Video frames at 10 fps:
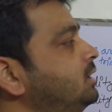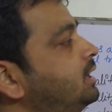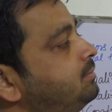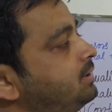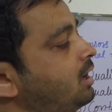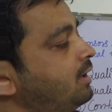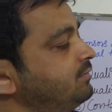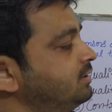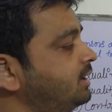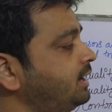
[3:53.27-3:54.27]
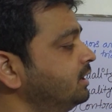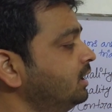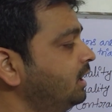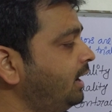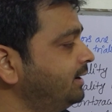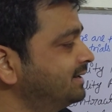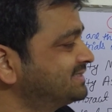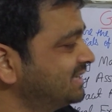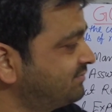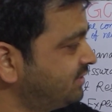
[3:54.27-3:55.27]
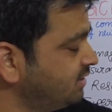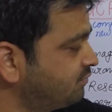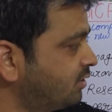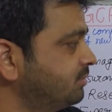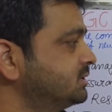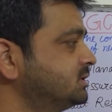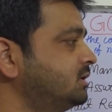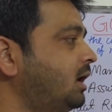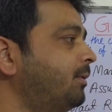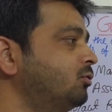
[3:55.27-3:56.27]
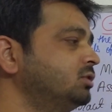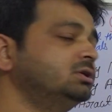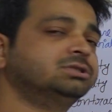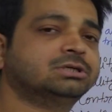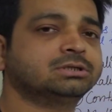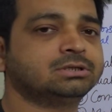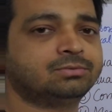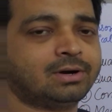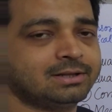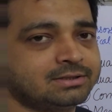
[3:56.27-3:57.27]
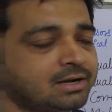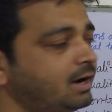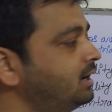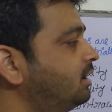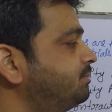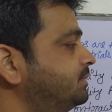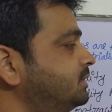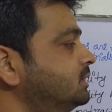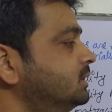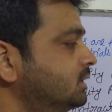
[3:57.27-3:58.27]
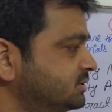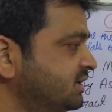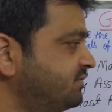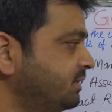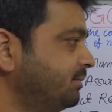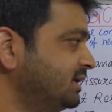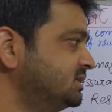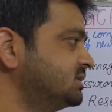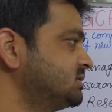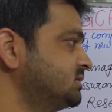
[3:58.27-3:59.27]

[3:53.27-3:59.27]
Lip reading: they'll be having, right? And the safety information about the drug, what is the kind of safety measures